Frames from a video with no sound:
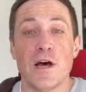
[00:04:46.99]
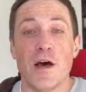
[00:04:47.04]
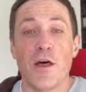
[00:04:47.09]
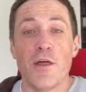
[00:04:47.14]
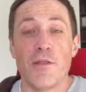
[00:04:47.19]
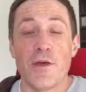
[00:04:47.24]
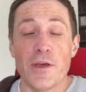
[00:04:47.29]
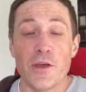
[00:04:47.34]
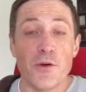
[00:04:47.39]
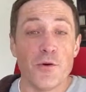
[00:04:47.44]

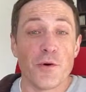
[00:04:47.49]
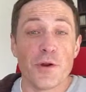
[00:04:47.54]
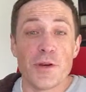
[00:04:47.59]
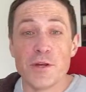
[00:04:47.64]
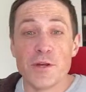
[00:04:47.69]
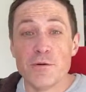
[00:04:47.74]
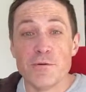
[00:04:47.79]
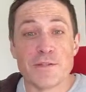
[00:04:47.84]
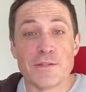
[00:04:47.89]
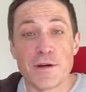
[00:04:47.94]
that you can
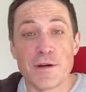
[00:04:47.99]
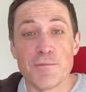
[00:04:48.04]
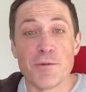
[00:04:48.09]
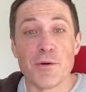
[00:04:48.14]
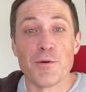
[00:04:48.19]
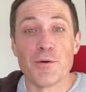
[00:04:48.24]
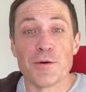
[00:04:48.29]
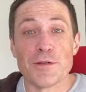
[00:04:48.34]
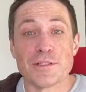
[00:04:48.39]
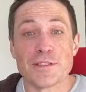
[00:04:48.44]
use
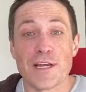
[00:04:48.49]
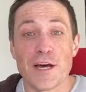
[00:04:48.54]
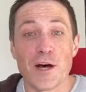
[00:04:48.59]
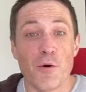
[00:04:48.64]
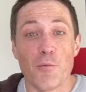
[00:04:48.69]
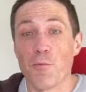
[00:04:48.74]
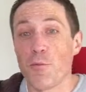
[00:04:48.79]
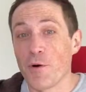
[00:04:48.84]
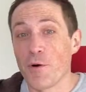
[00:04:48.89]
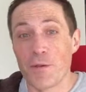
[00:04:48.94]
computers to
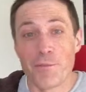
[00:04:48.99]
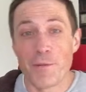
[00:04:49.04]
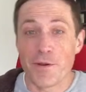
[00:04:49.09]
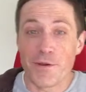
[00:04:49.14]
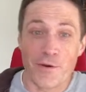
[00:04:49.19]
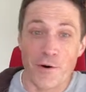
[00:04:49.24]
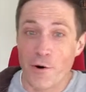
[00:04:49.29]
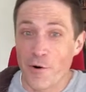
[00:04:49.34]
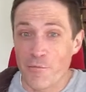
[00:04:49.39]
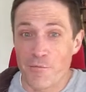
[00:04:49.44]
help with, but
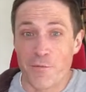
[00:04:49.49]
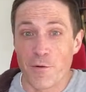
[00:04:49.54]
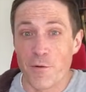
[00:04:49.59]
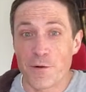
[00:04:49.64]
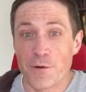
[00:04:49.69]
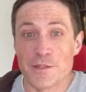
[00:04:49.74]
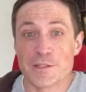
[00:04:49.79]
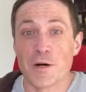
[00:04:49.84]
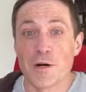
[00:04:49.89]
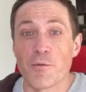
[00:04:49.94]
aren't
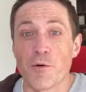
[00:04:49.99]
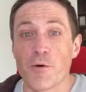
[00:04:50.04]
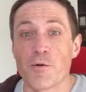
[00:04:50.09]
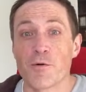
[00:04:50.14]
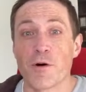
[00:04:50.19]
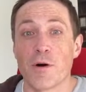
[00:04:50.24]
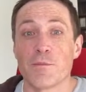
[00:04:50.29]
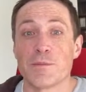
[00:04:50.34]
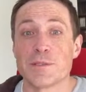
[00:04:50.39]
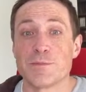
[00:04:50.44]
focused on
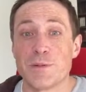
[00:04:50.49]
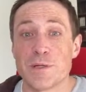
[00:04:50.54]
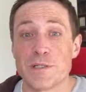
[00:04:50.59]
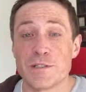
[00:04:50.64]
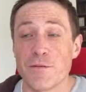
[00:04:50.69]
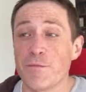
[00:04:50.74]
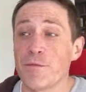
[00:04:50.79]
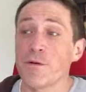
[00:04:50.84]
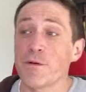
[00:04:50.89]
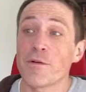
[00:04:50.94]
programming
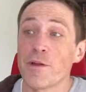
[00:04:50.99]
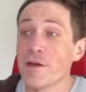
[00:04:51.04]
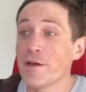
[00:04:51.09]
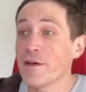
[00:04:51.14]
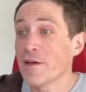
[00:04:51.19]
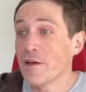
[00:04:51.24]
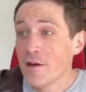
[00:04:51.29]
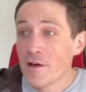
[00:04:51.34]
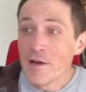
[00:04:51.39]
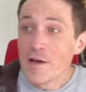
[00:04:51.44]

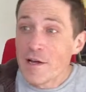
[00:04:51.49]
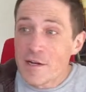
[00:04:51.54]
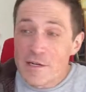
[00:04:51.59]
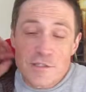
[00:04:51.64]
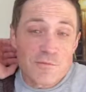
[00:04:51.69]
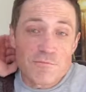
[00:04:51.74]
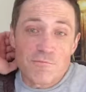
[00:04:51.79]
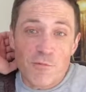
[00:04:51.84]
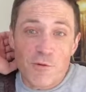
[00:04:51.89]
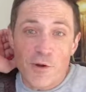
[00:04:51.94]
specifically,
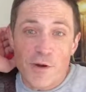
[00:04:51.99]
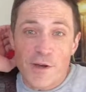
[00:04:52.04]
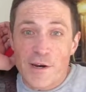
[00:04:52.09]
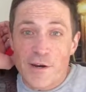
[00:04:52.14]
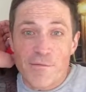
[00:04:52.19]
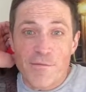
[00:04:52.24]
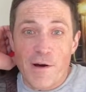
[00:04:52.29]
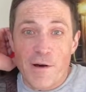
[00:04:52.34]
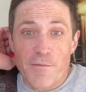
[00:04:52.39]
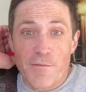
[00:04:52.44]
look into
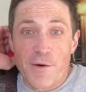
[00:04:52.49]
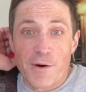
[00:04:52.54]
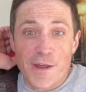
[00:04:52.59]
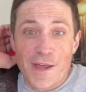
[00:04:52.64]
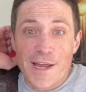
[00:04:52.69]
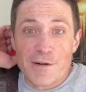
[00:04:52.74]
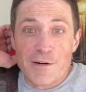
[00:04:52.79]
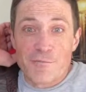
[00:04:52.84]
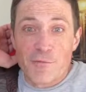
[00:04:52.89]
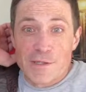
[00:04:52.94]

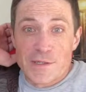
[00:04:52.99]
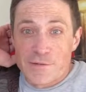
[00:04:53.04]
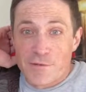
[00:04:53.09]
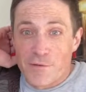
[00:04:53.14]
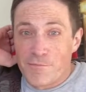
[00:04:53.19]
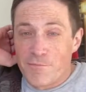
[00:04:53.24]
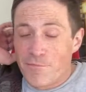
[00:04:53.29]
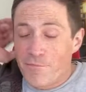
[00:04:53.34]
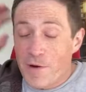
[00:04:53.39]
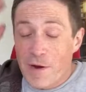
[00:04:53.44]

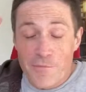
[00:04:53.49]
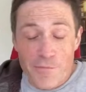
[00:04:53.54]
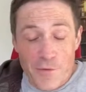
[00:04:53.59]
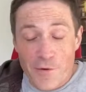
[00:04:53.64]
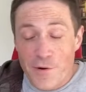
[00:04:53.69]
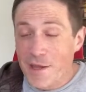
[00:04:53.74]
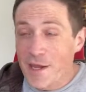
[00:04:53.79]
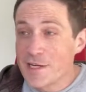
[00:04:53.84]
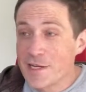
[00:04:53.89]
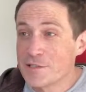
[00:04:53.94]

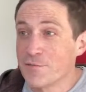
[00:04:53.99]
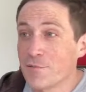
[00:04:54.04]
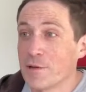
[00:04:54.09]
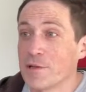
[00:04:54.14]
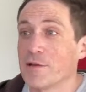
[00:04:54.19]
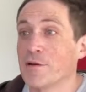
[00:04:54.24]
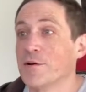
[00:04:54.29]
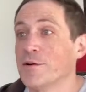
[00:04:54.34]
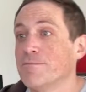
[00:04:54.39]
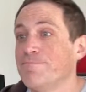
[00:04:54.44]
538's
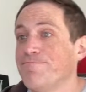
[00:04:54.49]
Riddler.